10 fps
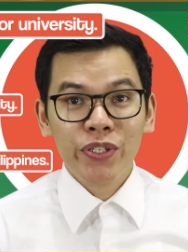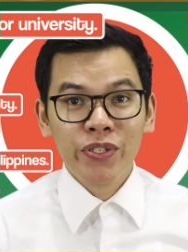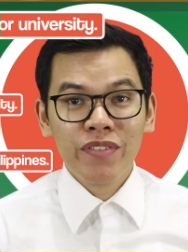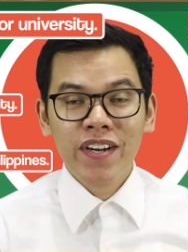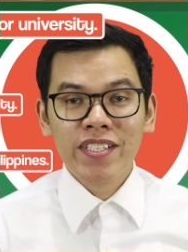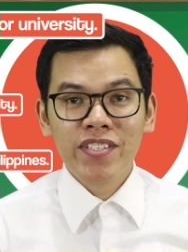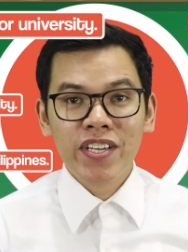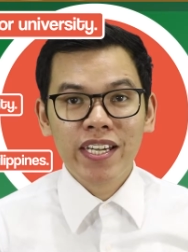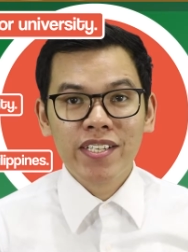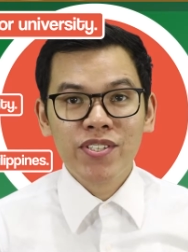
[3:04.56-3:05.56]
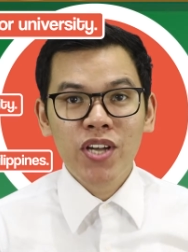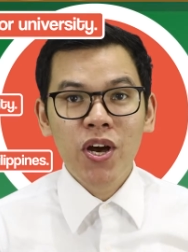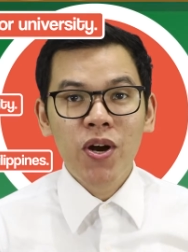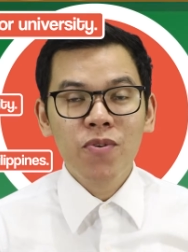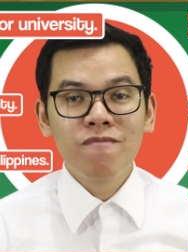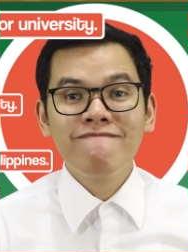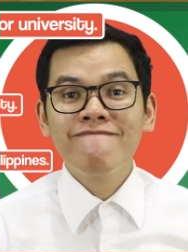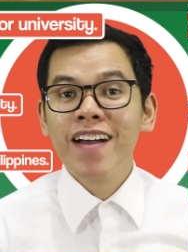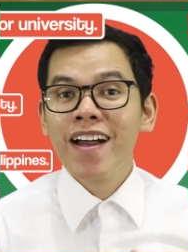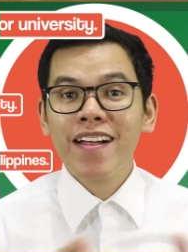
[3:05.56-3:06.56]
university. So,
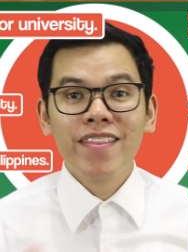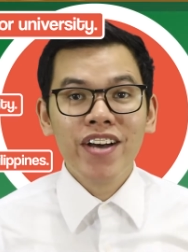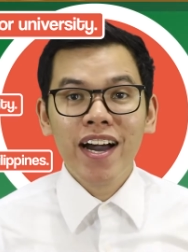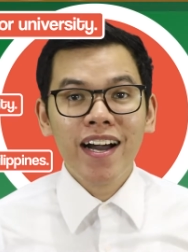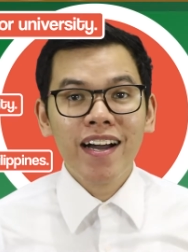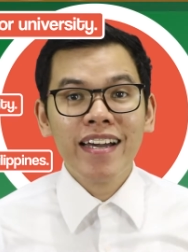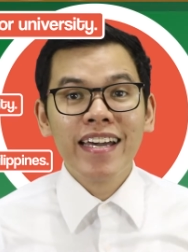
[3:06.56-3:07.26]
the